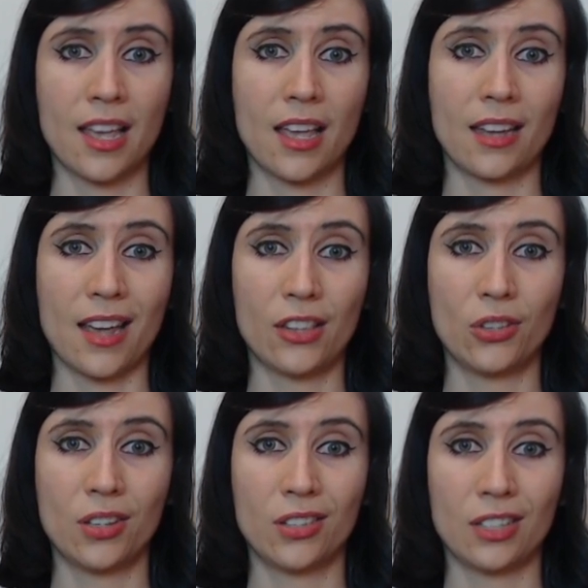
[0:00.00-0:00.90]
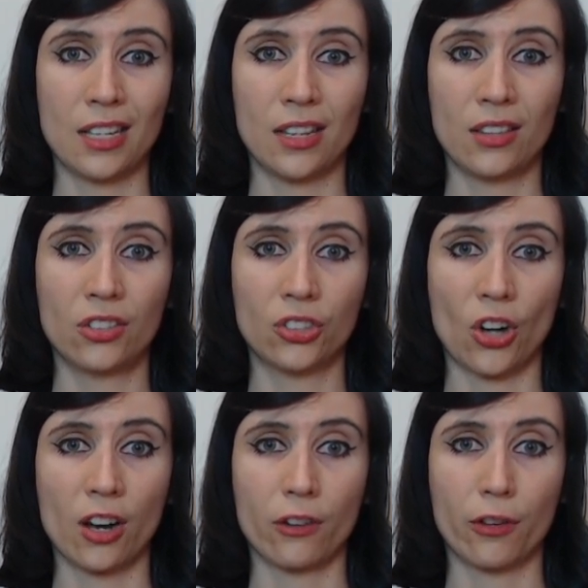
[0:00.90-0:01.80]
And as you can see in this
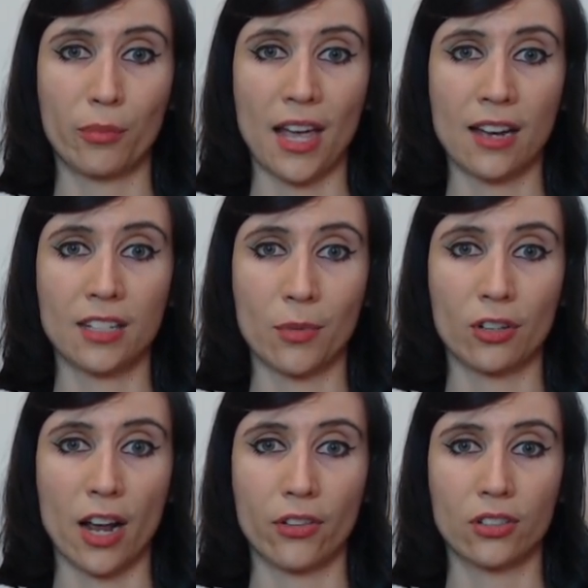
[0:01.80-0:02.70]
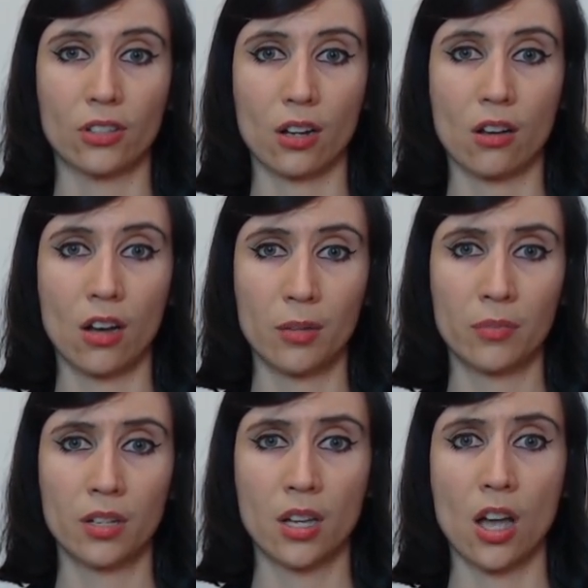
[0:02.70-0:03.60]
chart from blackdemographics.com,
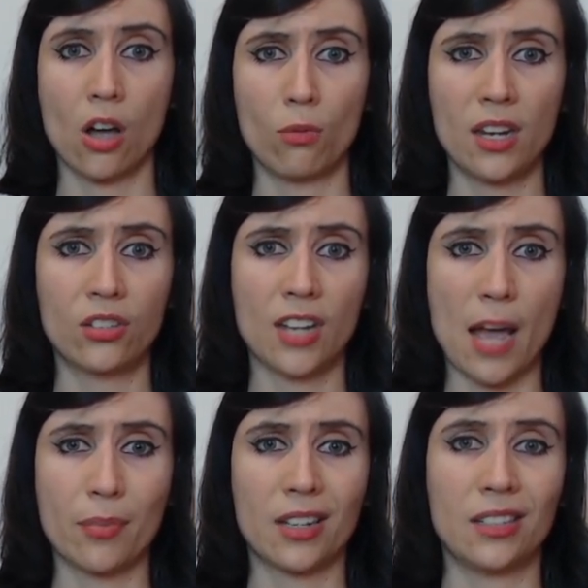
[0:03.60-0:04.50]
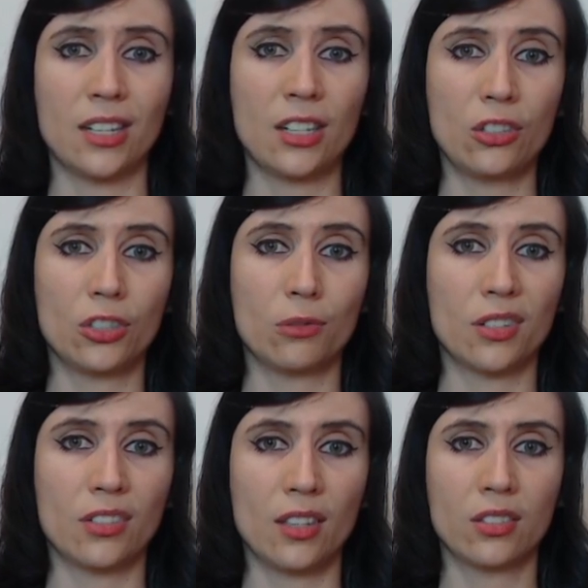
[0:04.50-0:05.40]
a wage gap continues to
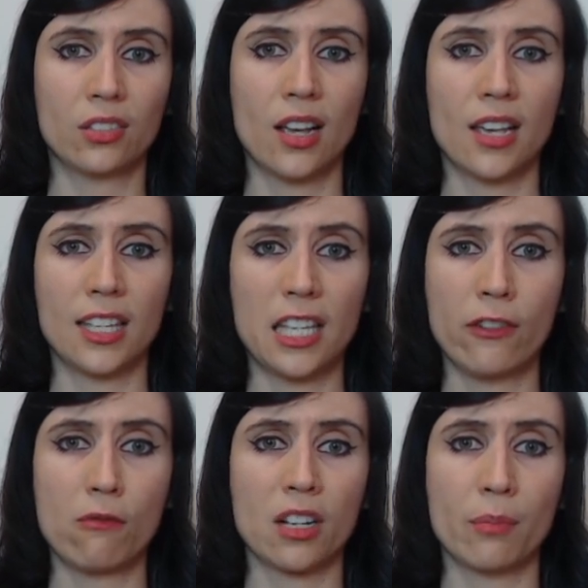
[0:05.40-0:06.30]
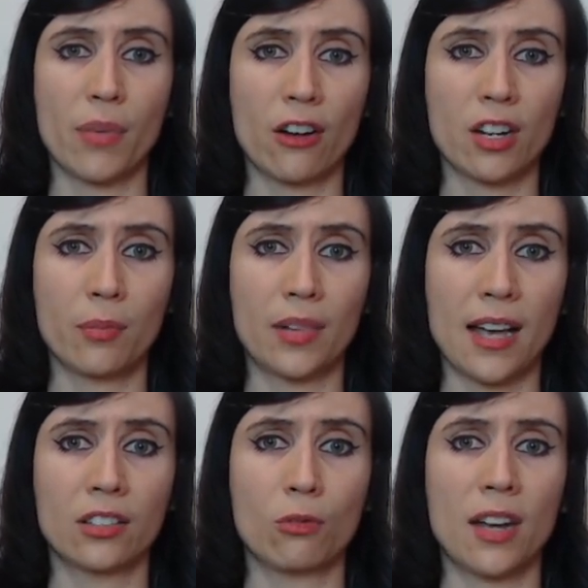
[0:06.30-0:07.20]
exist even when comparing
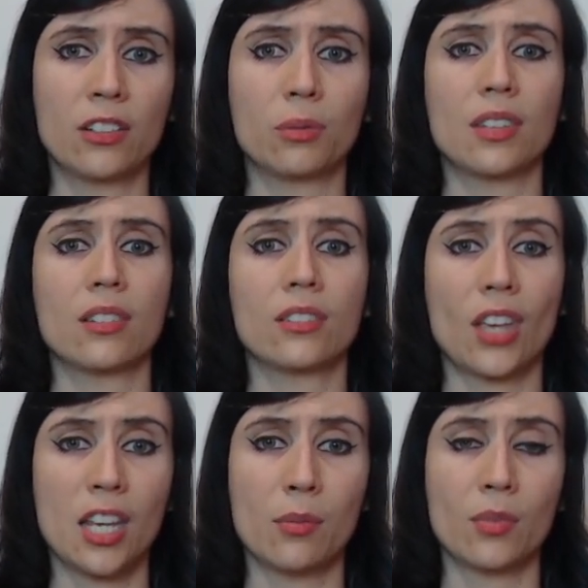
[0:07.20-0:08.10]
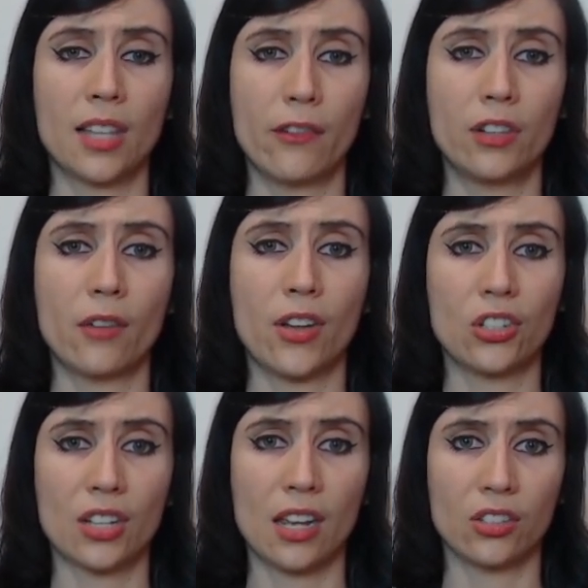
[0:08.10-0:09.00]
blacks and whites with the same level of
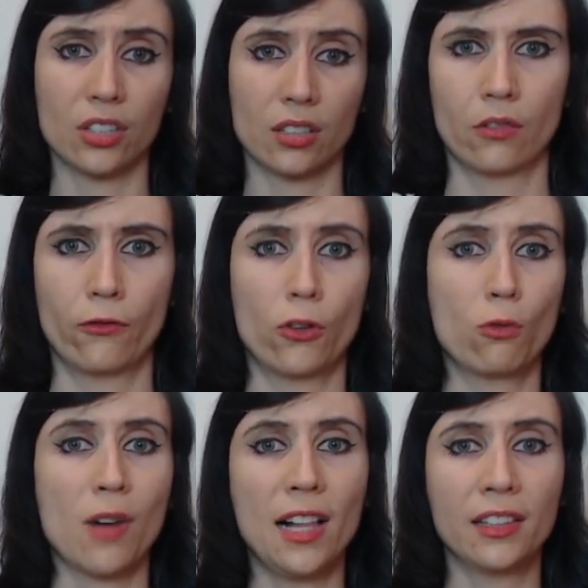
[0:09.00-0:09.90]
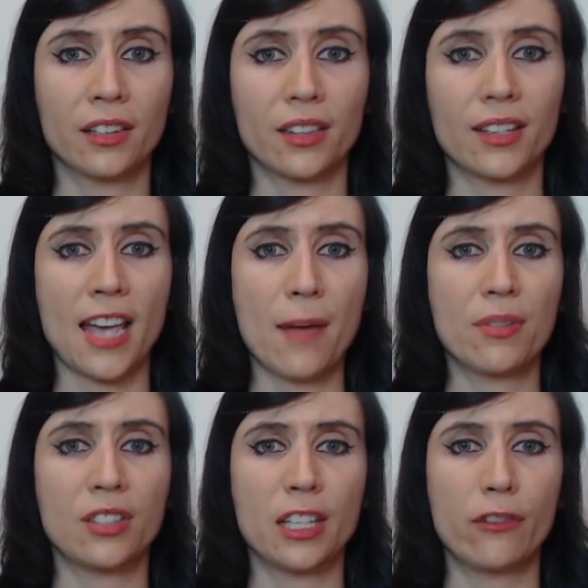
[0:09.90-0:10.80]
education. For wealth, the gap
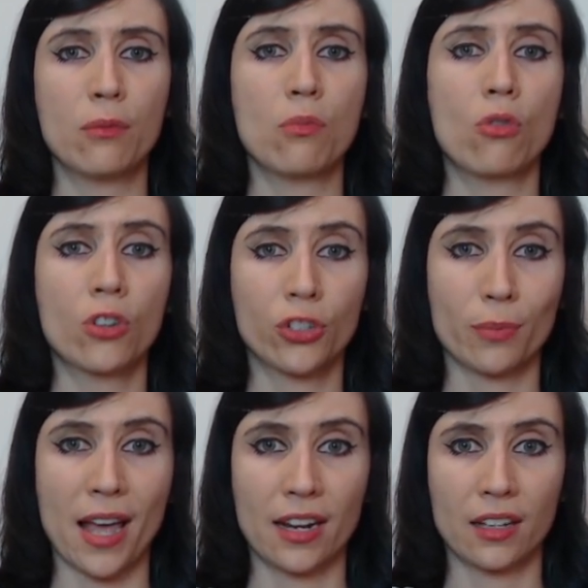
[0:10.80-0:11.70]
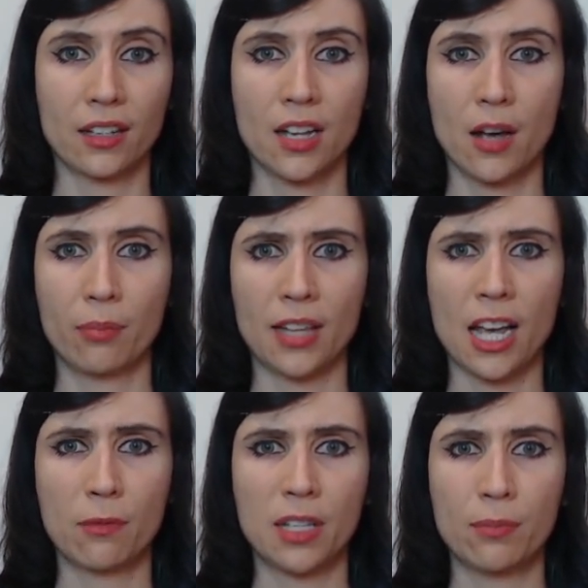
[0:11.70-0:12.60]
is even more dramatic.
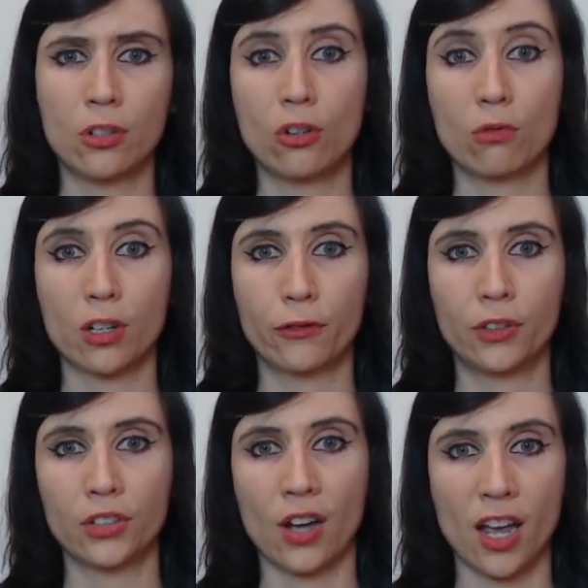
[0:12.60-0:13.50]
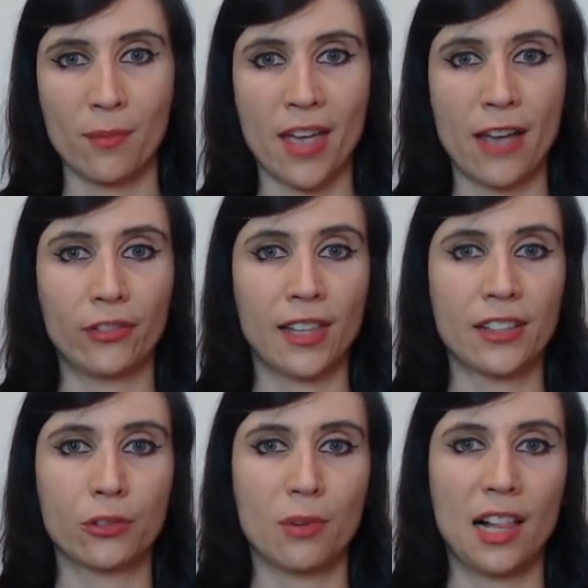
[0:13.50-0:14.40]
Black people who work full-time have
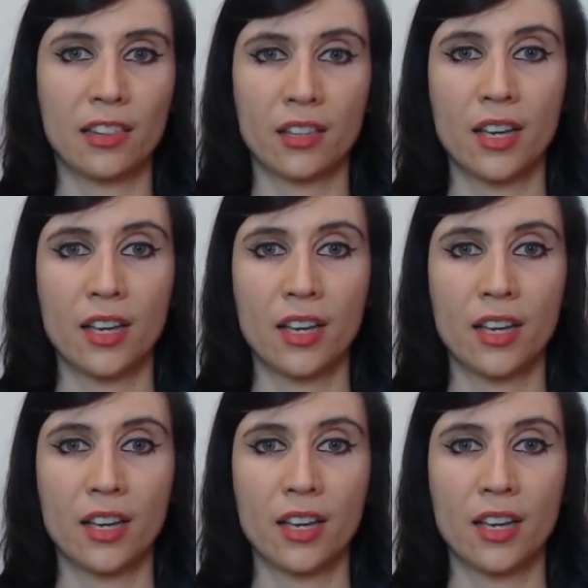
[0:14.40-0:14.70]
less wealth